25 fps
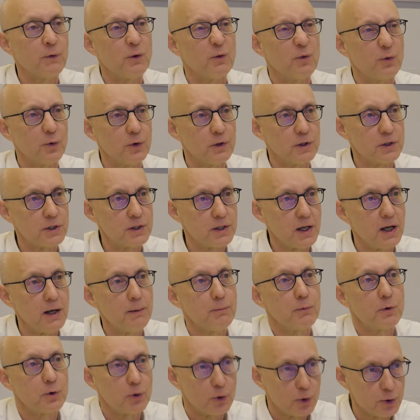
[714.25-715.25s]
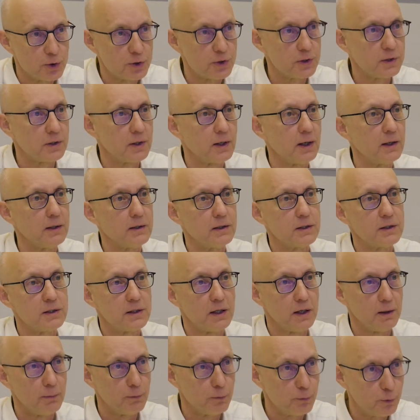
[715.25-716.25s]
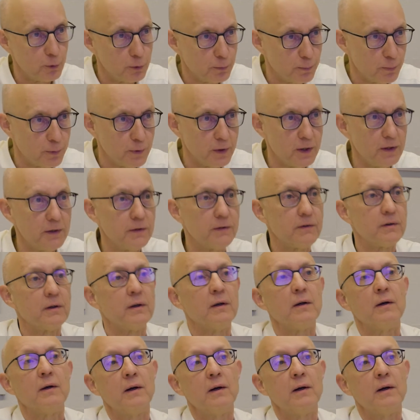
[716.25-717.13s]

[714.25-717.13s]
for the same cost and the same footprint